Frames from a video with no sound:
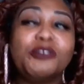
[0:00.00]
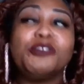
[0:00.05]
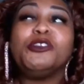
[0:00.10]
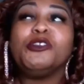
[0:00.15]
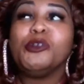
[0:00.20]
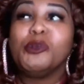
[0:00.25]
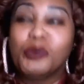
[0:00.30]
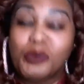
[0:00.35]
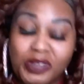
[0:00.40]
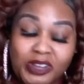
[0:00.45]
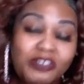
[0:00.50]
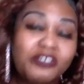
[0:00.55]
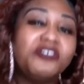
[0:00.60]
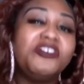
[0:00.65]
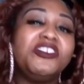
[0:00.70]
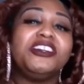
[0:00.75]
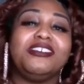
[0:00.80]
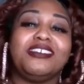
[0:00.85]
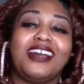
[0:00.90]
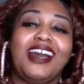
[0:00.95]
You will
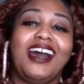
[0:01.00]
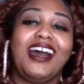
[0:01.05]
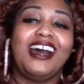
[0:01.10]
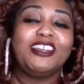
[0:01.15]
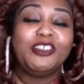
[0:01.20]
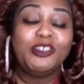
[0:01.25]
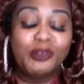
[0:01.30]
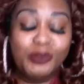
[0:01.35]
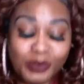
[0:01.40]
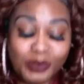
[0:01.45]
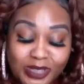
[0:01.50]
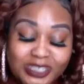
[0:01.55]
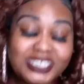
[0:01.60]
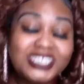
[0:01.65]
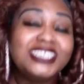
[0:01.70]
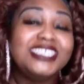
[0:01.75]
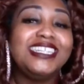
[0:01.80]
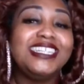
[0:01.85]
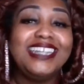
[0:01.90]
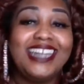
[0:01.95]
feel God. You will
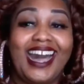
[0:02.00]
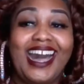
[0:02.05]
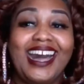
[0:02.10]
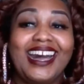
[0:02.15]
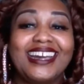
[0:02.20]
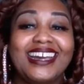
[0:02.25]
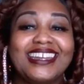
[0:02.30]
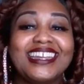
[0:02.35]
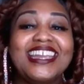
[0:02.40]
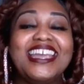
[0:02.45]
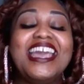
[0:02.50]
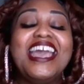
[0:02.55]
see God.